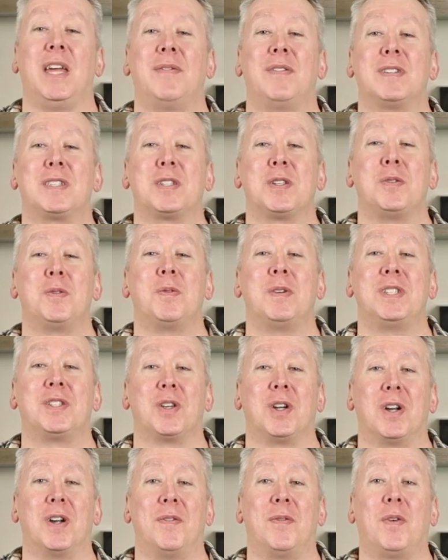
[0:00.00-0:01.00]
Davidson
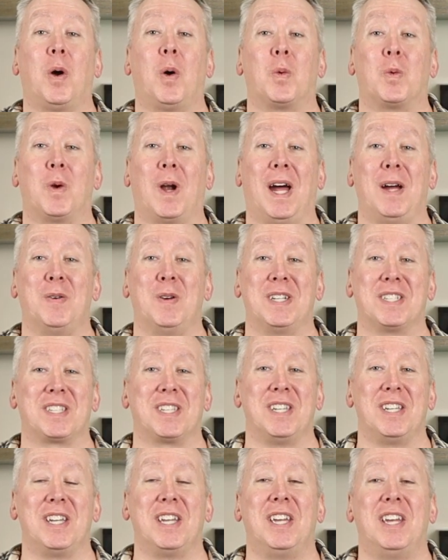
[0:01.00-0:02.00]
Reserve Rye
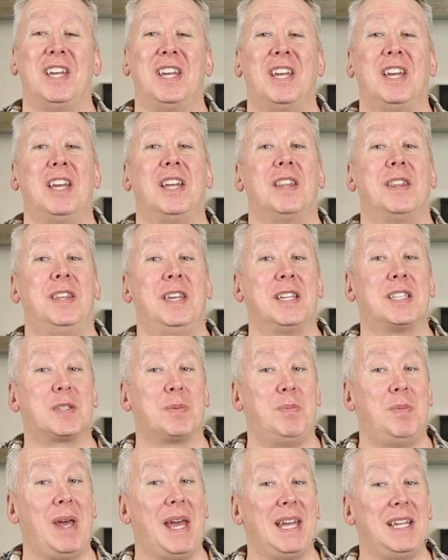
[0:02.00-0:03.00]
Whiskey.
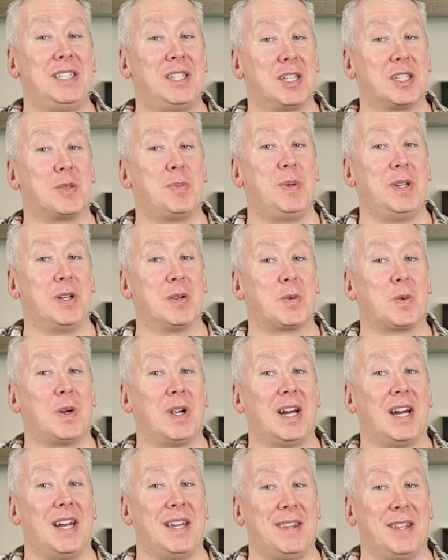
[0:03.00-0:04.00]
This may just be a
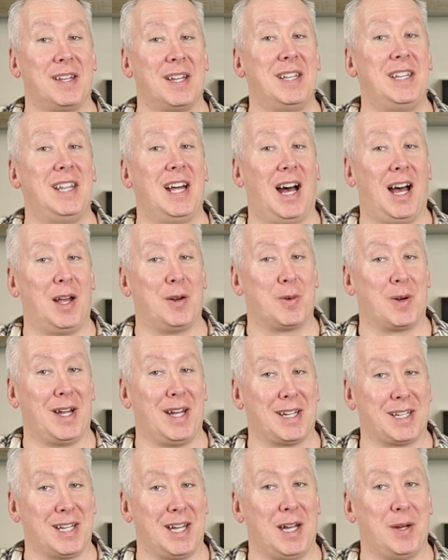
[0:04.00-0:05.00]
rye that a
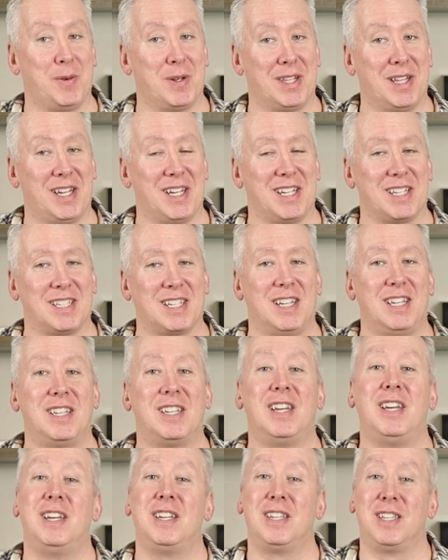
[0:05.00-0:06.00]
non-rye guy would like.
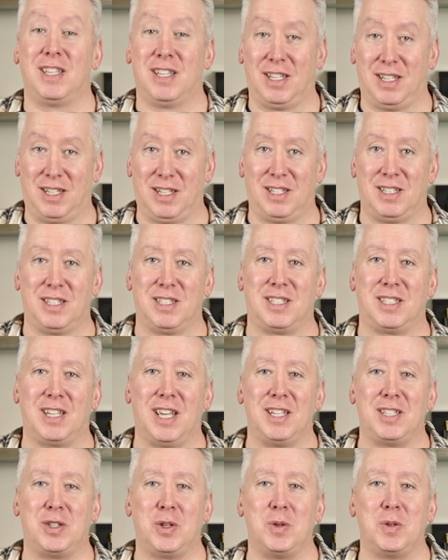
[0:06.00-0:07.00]

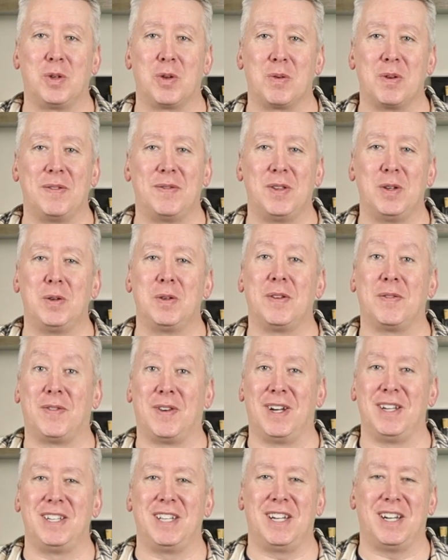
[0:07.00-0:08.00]
Stay tuned to the review to
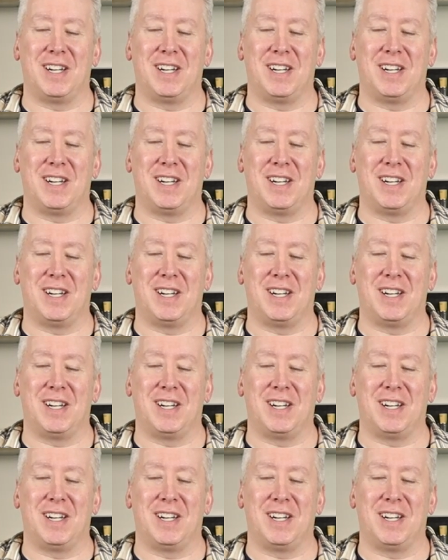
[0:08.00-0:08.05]
find